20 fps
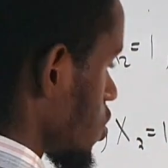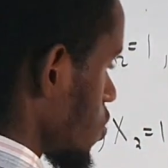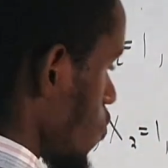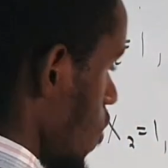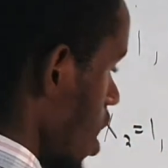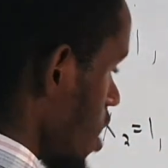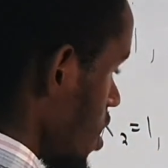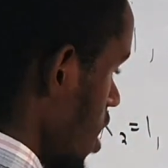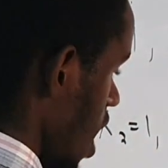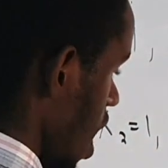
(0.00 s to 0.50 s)

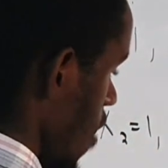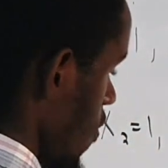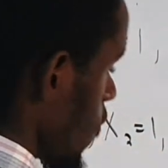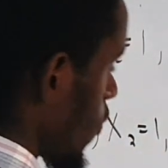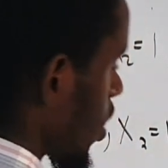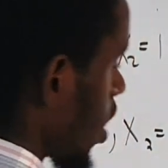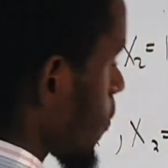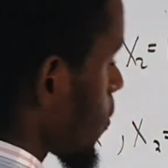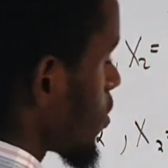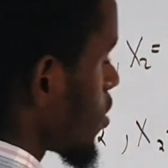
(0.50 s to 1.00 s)
1, and then
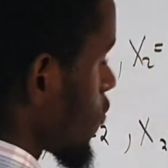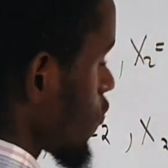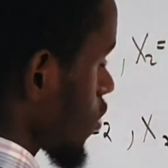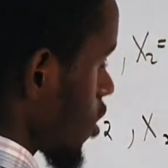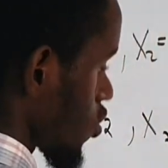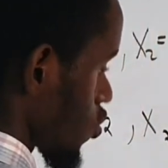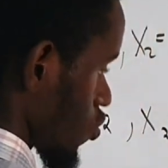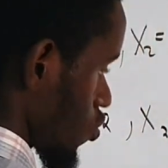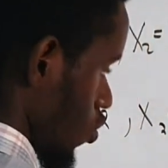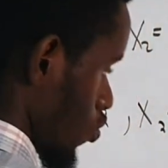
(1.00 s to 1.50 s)
what happened in the
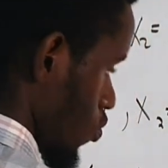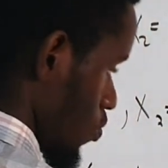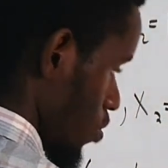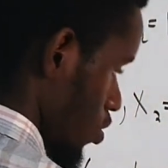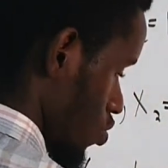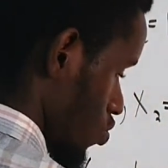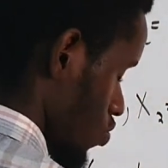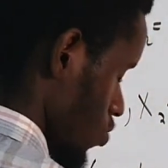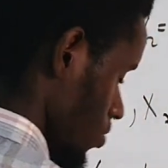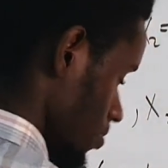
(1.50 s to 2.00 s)
future is going to
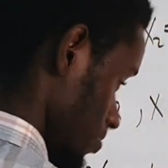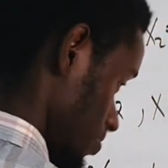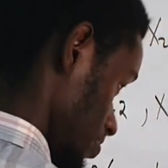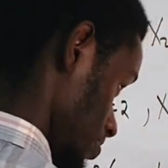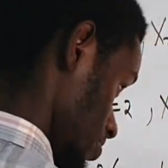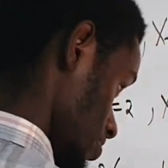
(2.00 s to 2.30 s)
be 2.